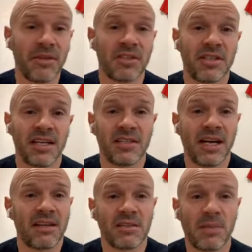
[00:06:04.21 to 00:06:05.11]
if it just hit
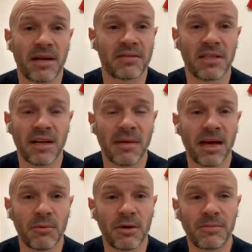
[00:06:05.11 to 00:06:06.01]
hand, it's a penalty no
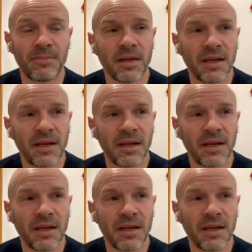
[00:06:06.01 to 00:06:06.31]
matter what.